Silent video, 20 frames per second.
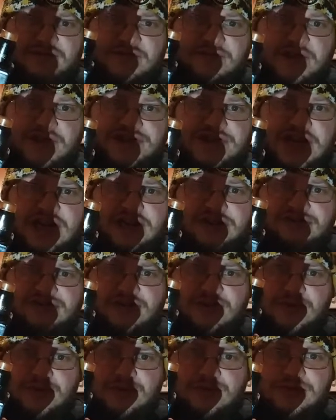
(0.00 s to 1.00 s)
from the Cheetah
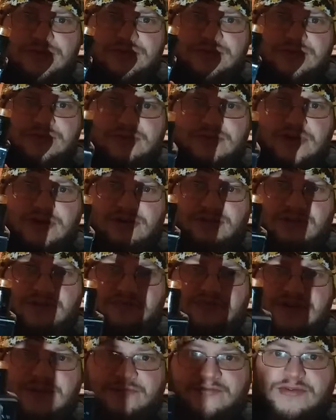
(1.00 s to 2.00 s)
2, the
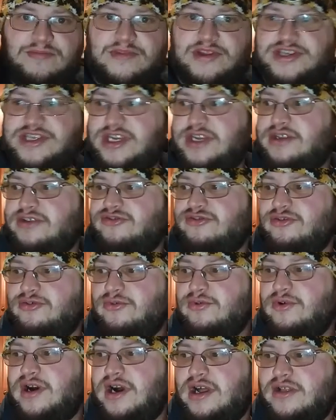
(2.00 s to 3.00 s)
Ultem tip from the Cheetah
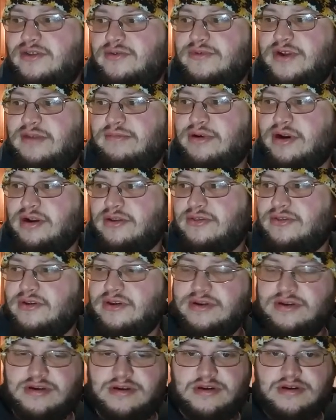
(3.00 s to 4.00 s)
2 on the rebirth.
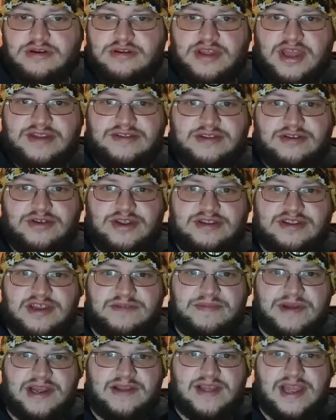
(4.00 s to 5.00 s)
That's the only
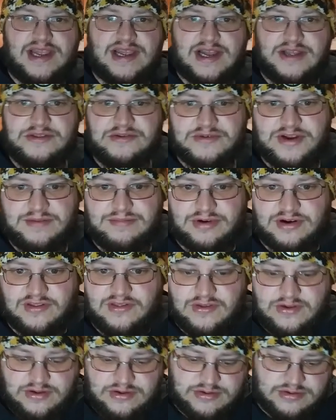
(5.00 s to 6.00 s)
tip I like on the
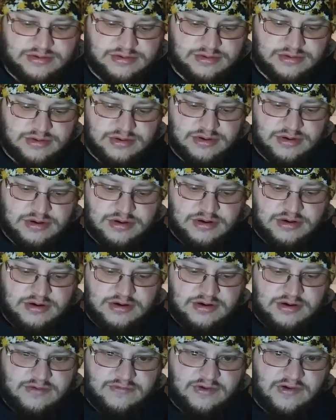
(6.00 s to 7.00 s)
rebirth
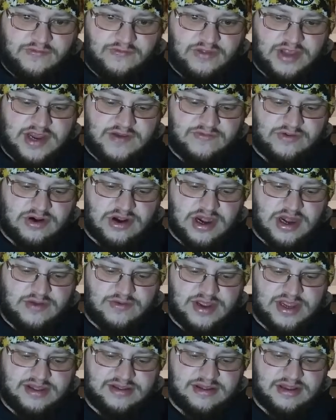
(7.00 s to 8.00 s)
for flavor,
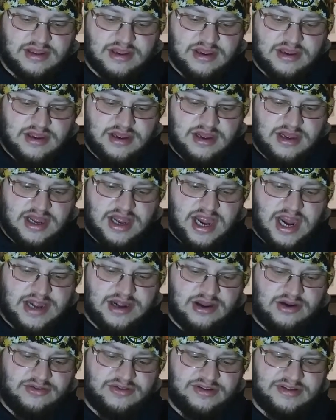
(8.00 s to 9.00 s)
anyways. I, I
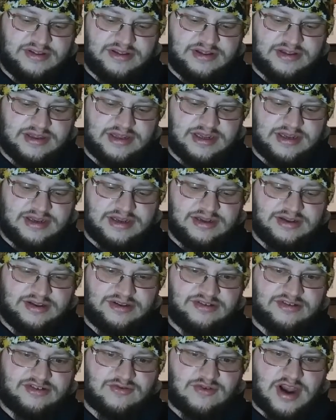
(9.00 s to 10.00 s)
know this is
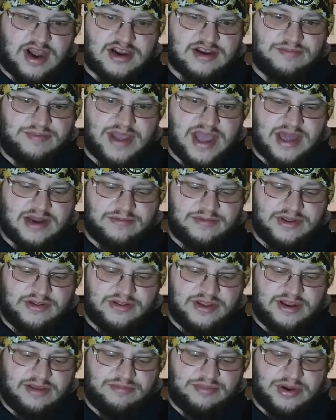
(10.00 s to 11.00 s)
in squonk
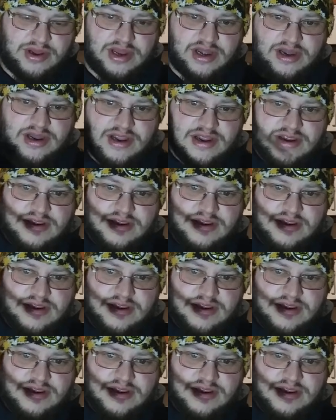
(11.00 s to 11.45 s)
compatibility, but